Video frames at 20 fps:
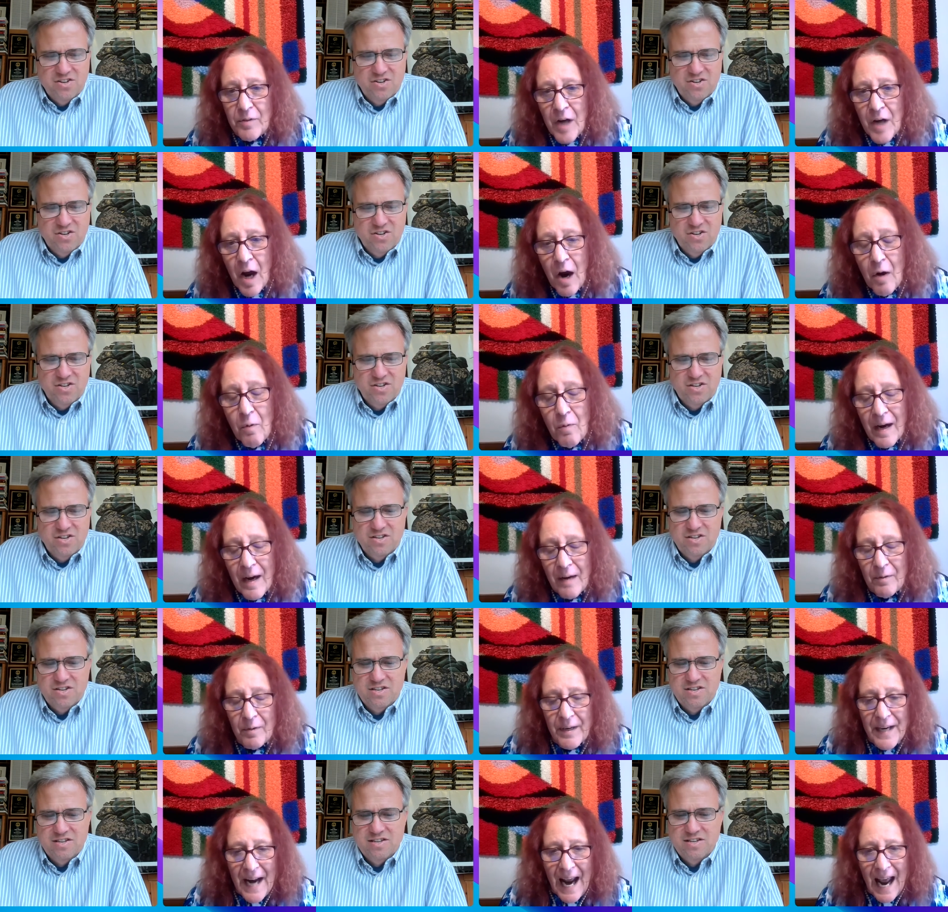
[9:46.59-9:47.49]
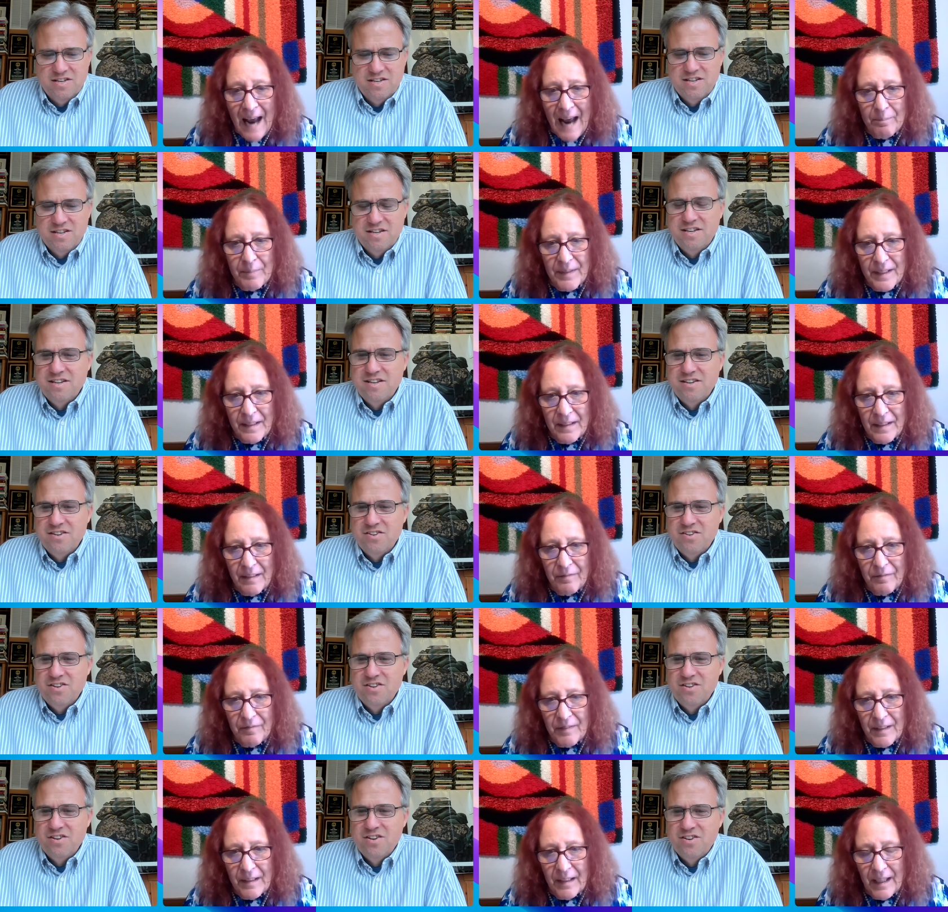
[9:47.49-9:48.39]
Speaker 1: We don't know what would
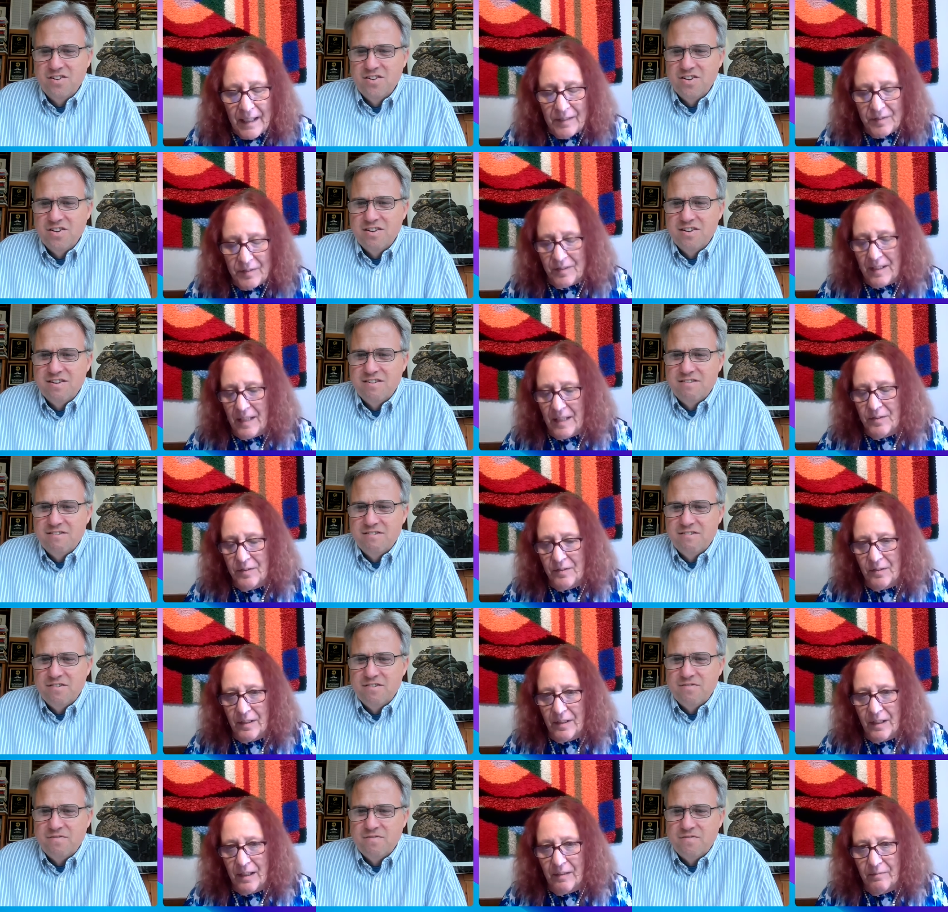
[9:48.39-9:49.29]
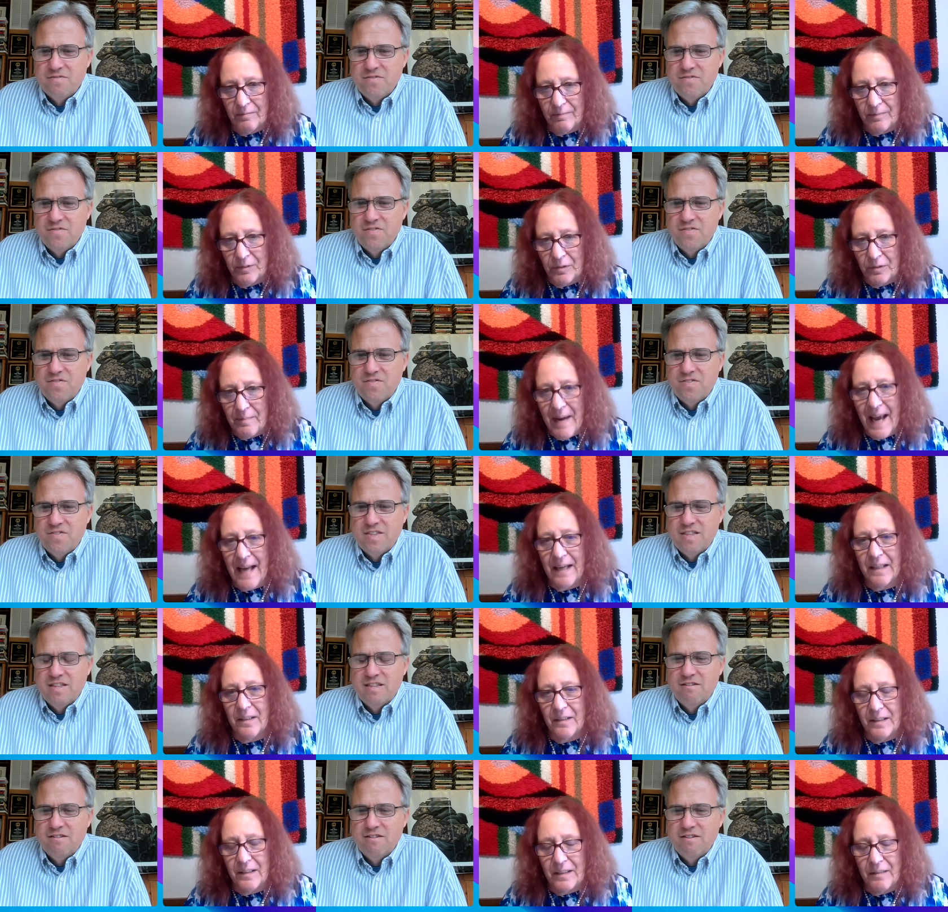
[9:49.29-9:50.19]
happen if the United States took a
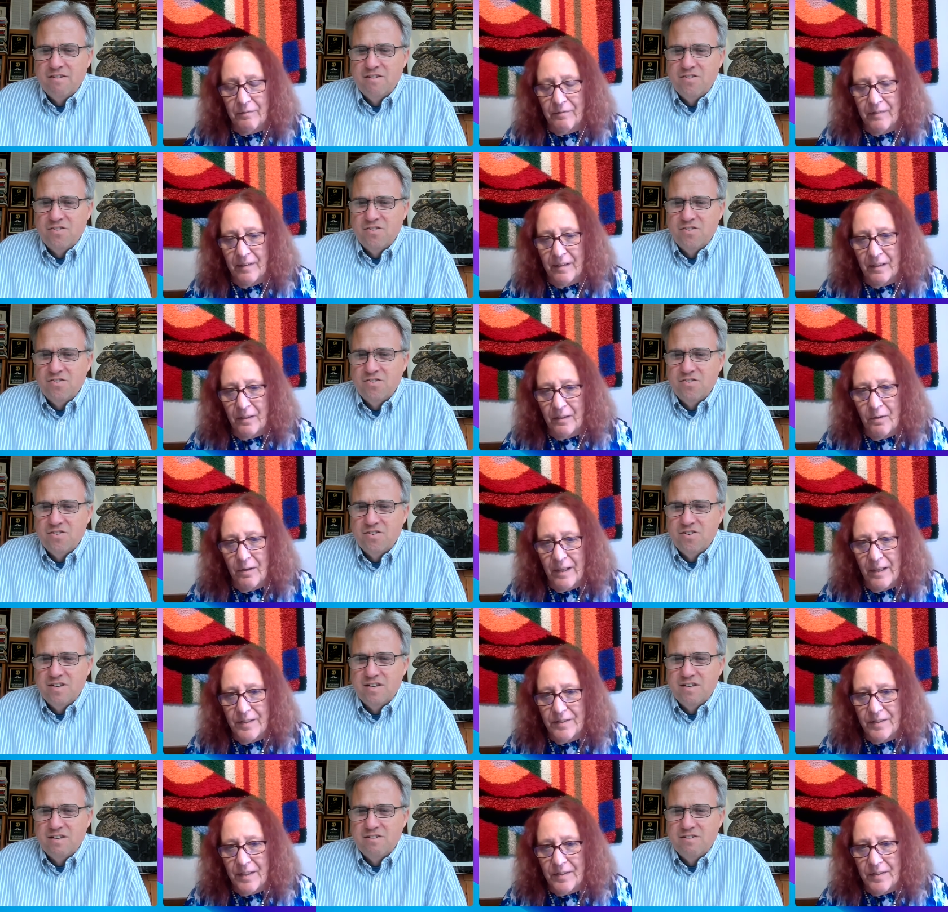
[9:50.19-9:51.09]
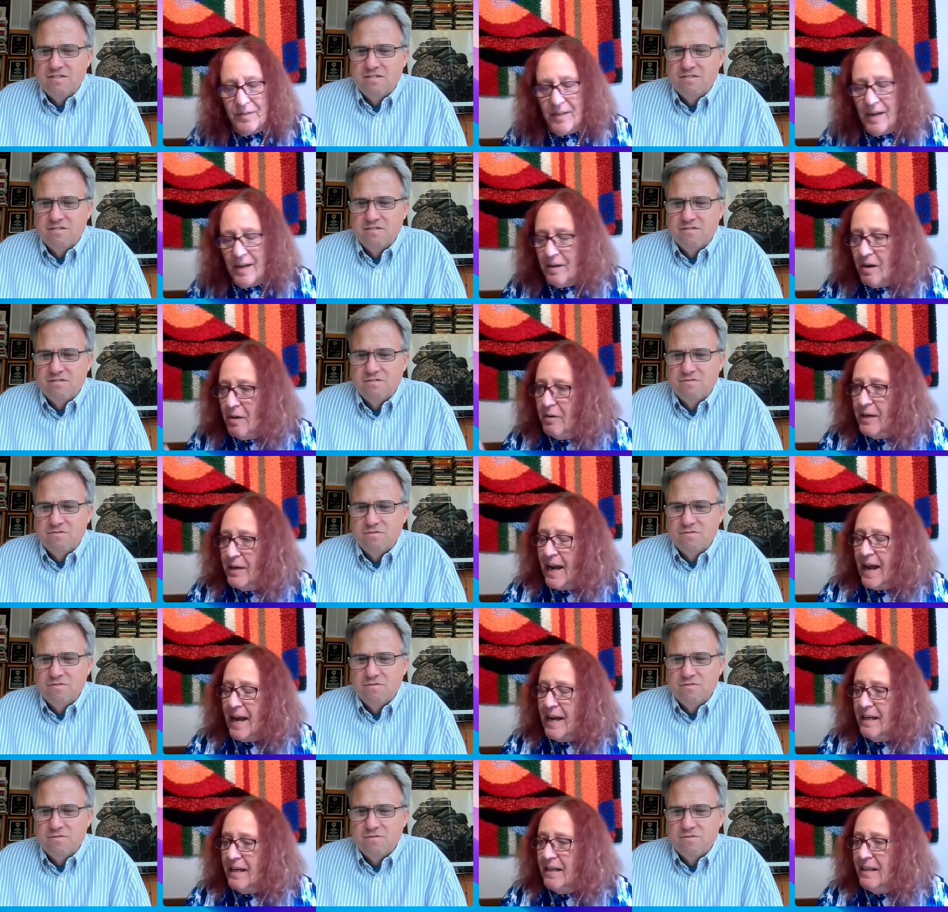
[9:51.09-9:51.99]
dramatically different course and
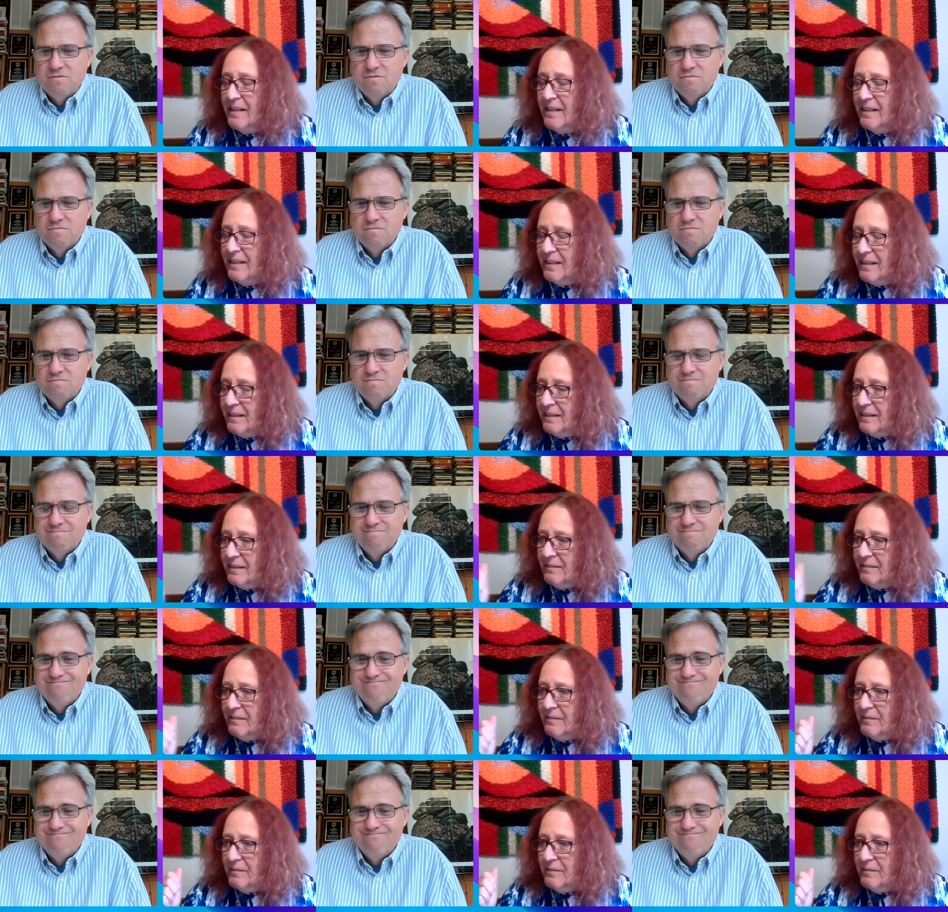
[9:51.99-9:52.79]
said, okay,